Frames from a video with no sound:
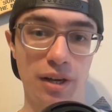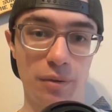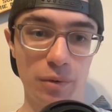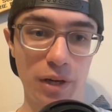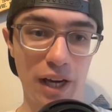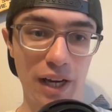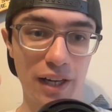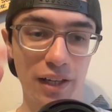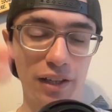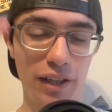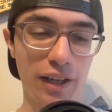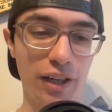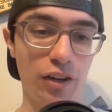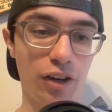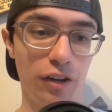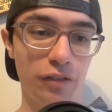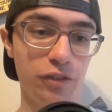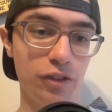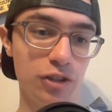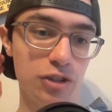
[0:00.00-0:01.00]
kind of clicking
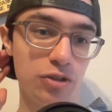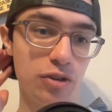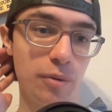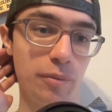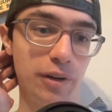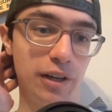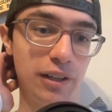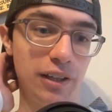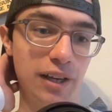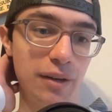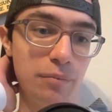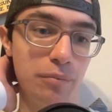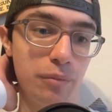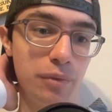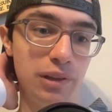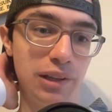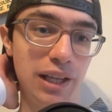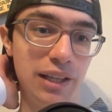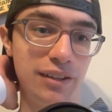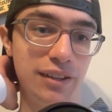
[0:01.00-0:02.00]
off here, so I'm gonna
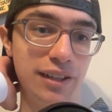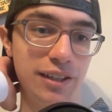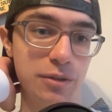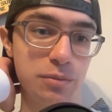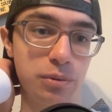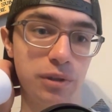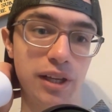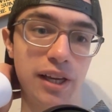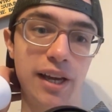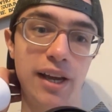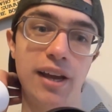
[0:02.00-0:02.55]
let things play.